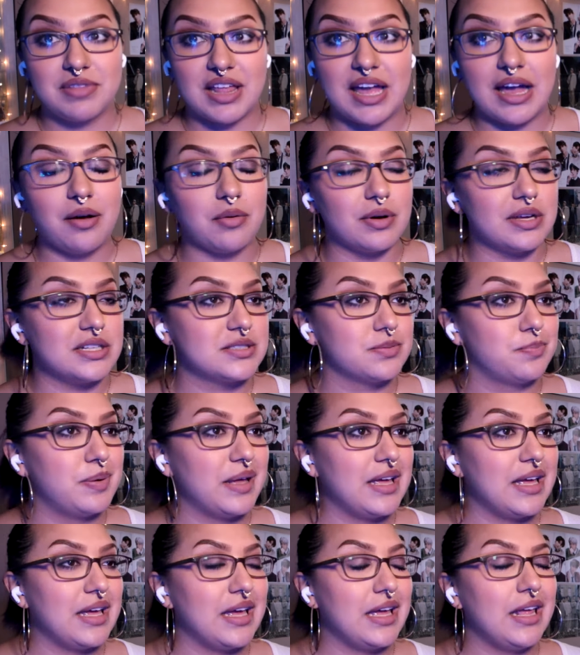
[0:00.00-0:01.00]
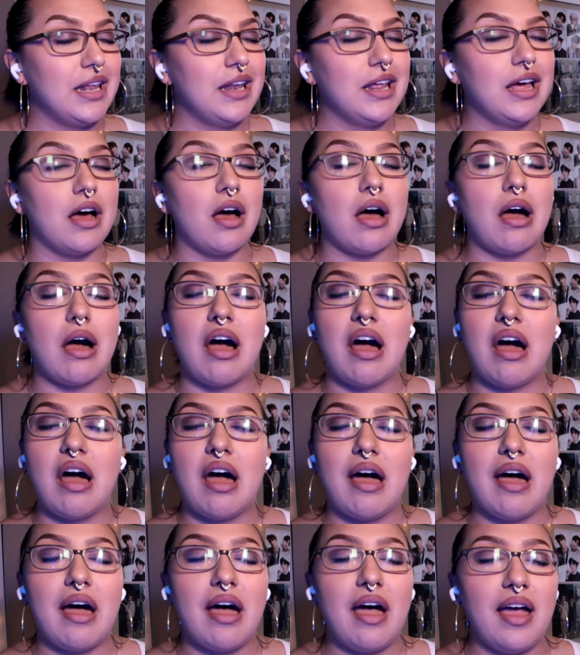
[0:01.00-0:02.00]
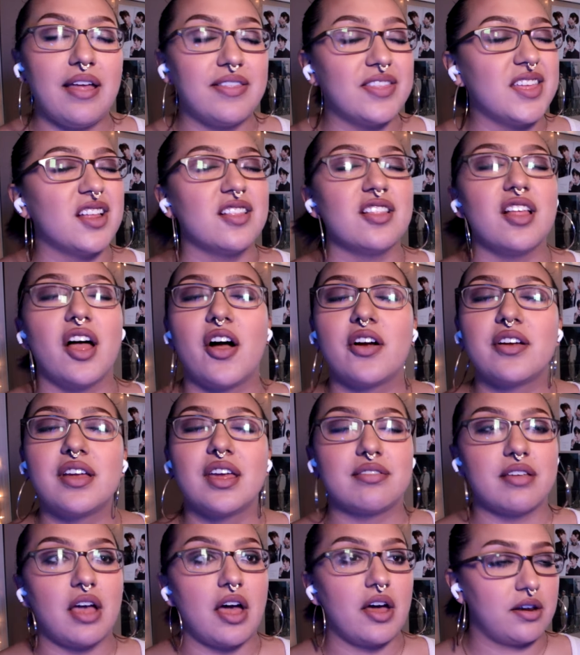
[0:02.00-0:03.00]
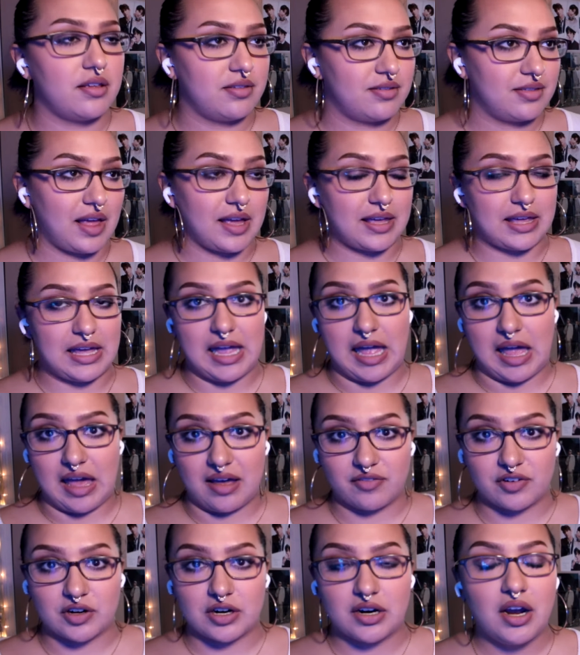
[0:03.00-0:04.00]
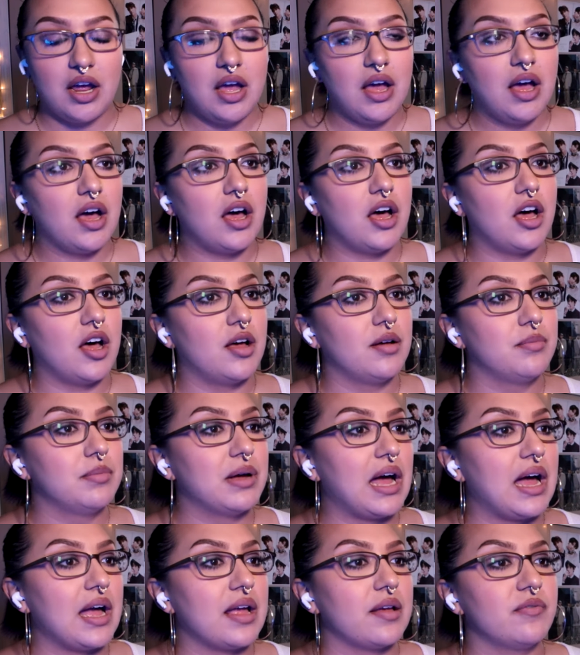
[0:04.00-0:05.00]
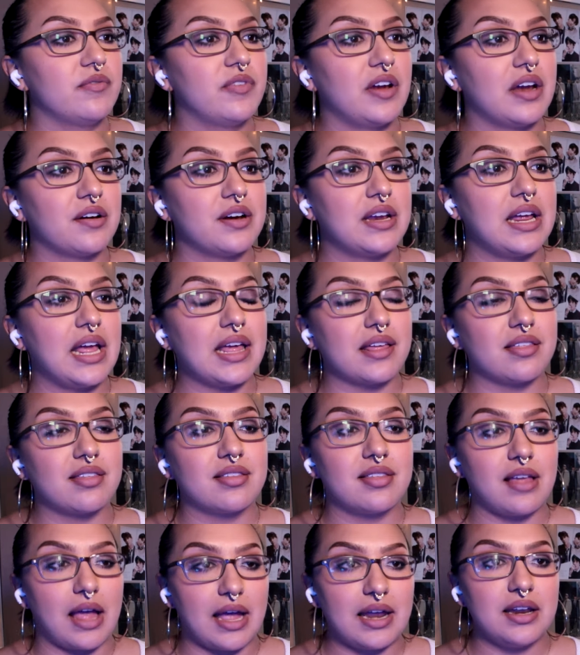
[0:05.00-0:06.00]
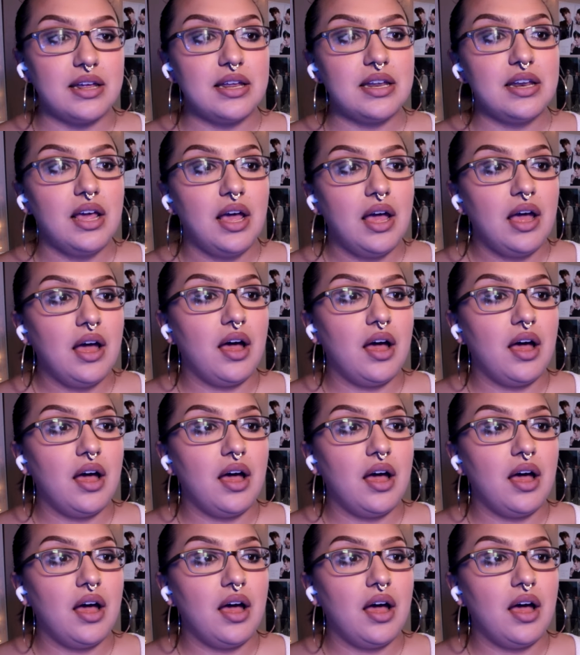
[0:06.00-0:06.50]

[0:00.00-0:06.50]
now it's been hot, the longest, hottest second ever. Um, but I'm very excited.